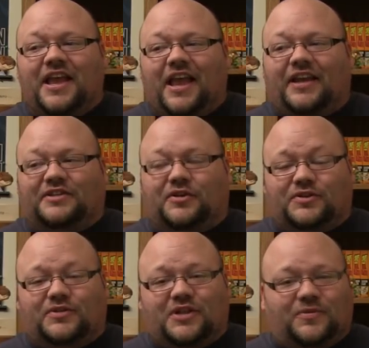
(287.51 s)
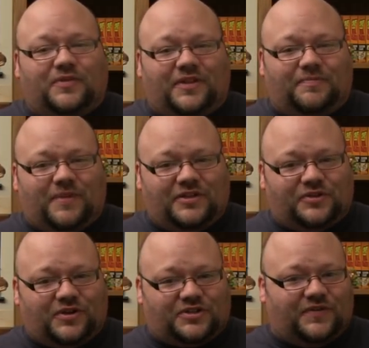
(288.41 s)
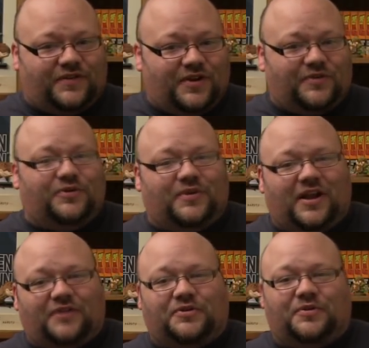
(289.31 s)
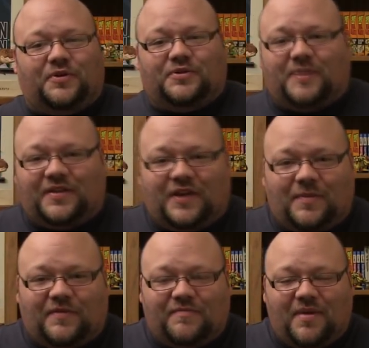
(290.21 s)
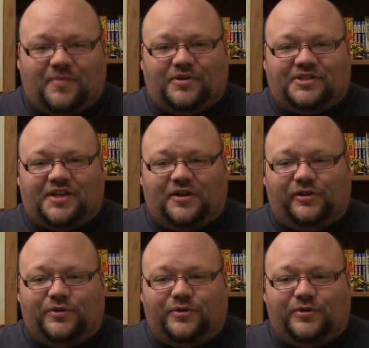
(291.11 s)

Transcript: and it's also done with the introduction of another new character who goes by the name of Memory Cell,